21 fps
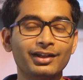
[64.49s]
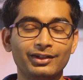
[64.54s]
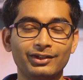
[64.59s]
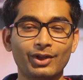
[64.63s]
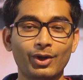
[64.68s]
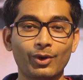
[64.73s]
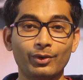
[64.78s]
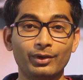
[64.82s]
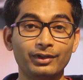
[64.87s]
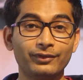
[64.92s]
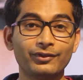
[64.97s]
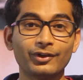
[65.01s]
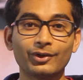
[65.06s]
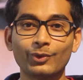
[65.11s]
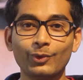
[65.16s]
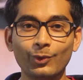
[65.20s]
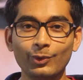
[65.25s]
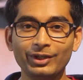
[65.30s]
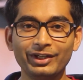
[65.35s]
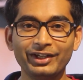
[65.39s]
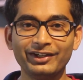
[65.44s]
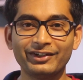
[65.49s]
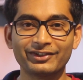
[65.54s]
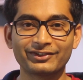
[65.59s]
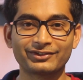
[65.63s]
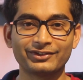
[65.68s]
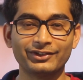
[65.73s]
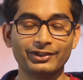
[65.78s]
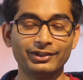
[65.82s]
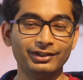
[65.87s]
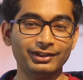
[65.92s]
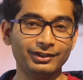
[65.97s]
Now if you are only
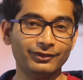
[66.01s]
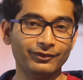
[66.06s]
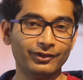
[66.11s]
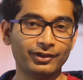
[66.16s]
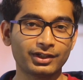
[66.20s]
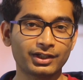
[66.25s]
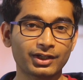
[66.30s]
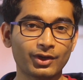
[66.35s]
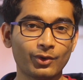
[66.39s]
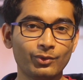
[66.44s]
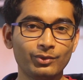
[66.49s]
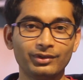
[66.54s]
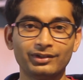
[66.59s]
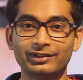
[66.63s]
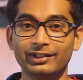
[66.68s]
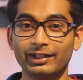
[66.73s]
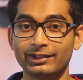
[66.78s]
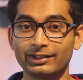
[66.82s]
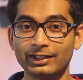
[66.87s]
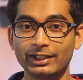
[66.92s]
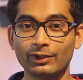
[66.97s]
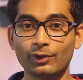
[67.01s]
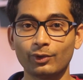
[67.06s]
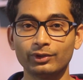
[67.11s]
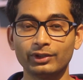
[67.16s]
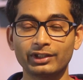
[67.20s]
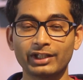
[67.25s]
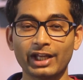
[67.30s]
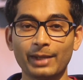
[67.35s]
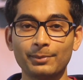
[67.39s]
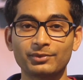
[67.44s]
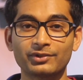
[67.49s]
interested in the workaround, then click on the
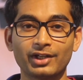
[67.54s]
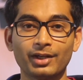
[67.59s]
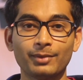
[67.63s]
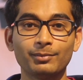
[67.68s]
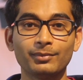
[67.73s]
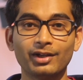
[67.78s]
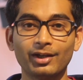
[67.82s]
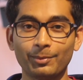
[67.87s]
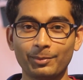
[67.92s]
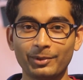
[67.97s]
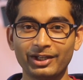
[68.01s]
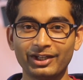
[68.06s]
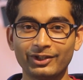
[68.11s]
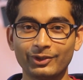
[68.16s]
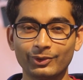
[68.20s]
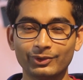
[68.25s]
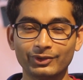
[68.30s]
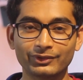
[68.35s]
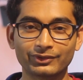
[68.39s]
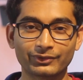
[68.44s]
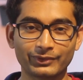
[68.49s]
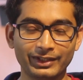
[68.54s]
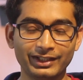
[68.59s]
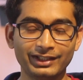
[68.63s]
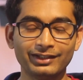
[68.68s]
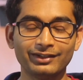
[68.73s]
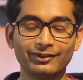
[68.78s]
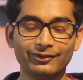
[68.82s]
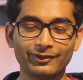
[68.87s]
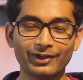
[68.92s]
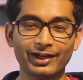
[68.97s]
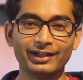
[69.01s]
timestamp appearing on the screen
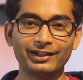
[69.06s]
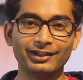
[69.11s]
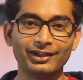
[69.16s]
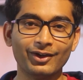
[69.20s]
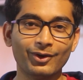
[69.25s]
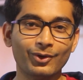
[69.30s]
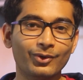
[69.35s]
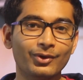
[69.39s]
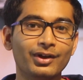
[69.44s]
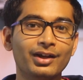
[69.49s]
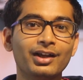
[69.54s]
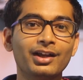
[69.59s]
right now.